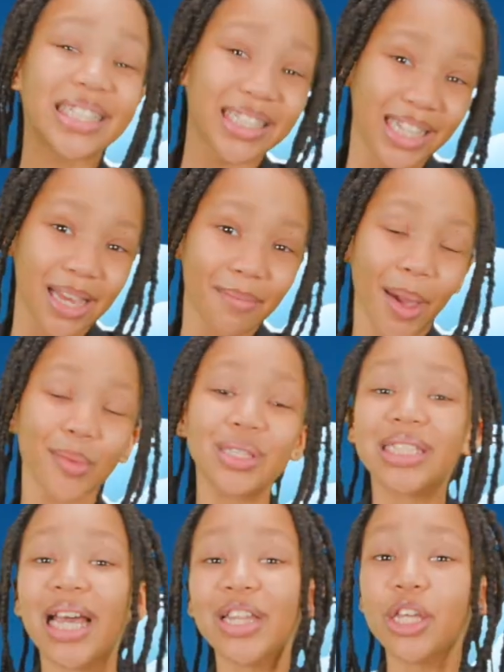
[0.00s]
steam I
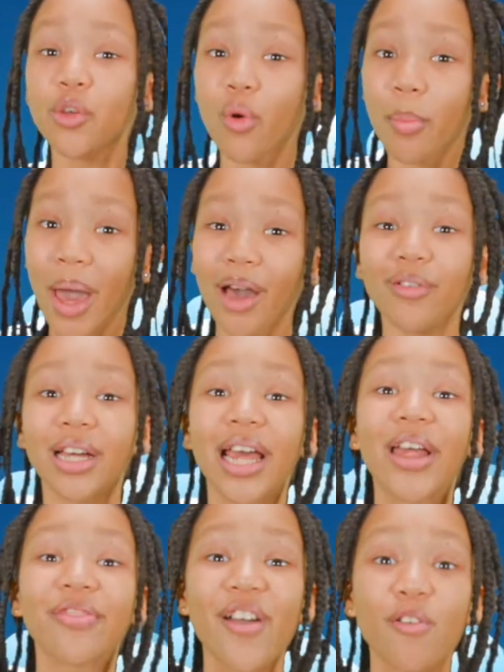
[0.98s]
was telling you about
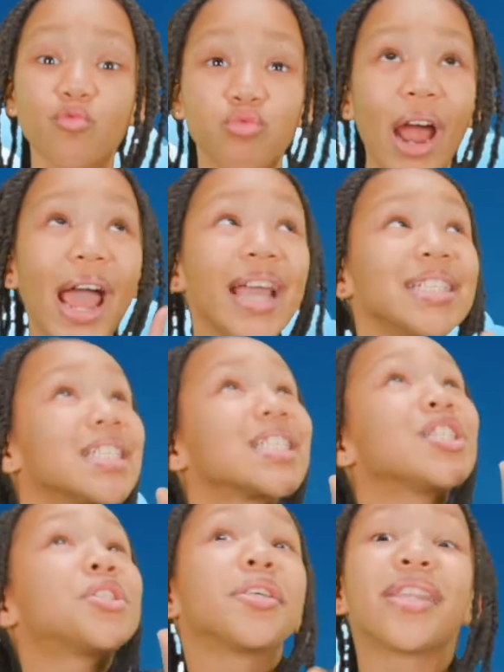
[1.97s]
that rises
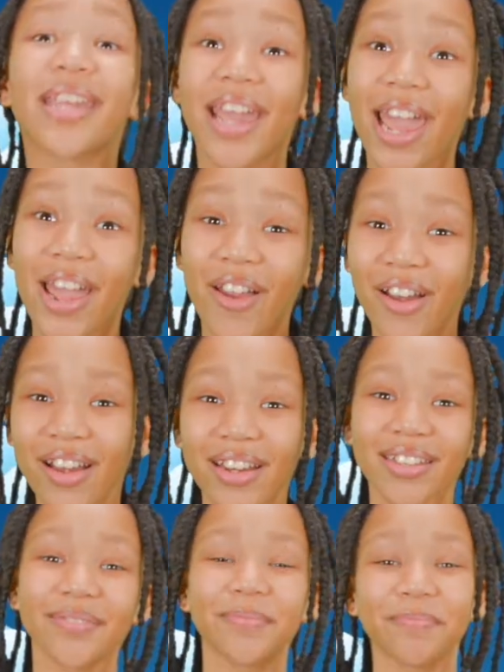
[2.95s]
into the air?
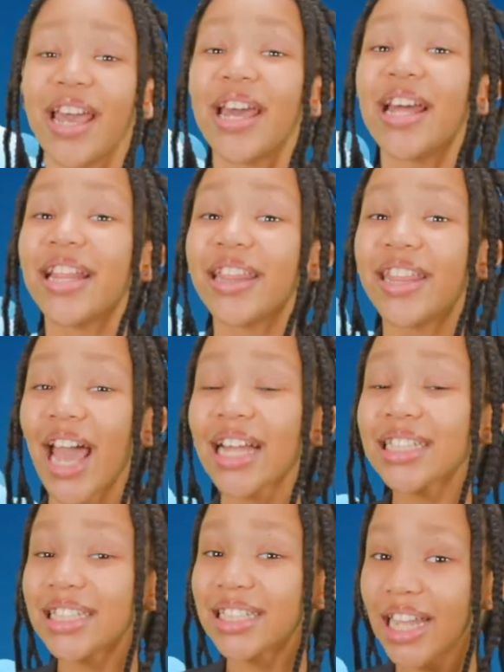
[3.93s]

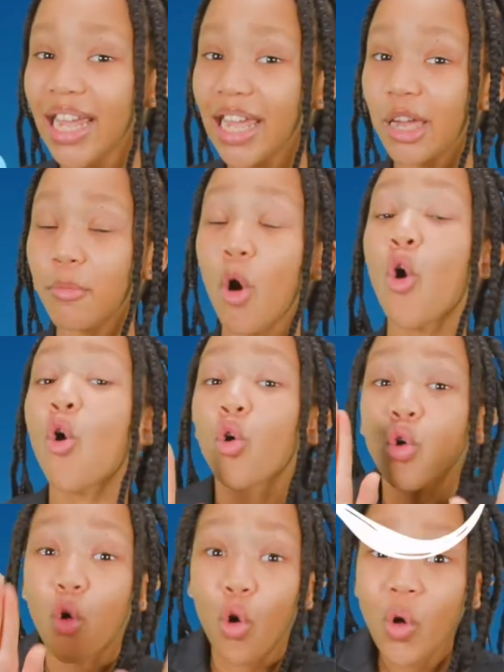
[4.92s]
That steam
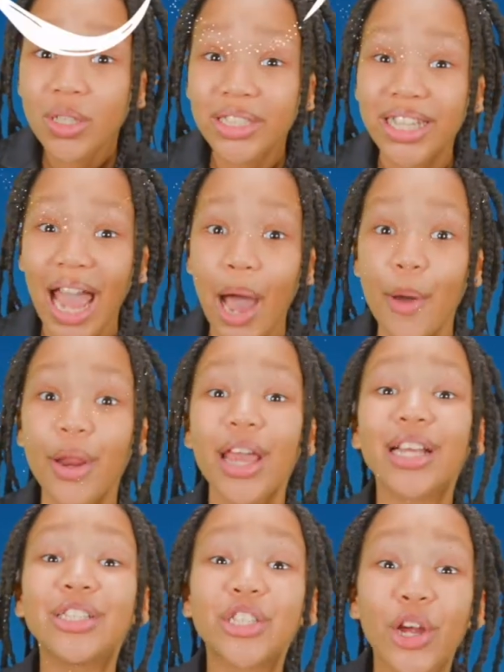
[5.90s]
cools down
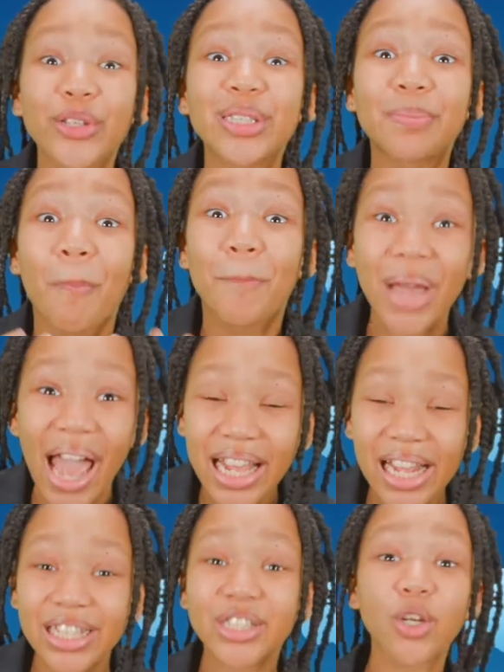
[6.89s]
and turns
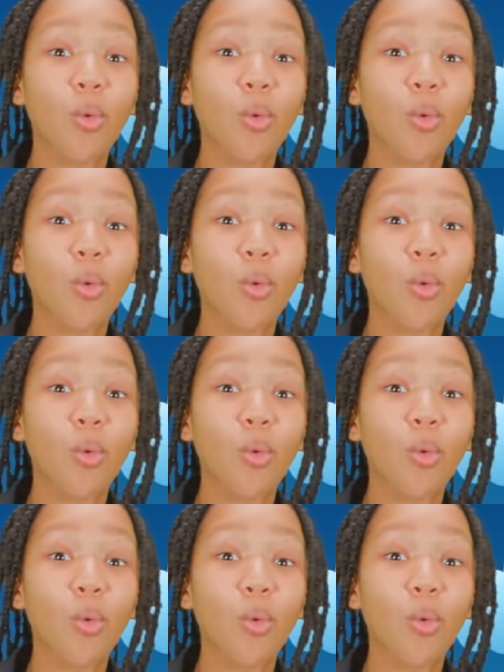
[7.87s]
back into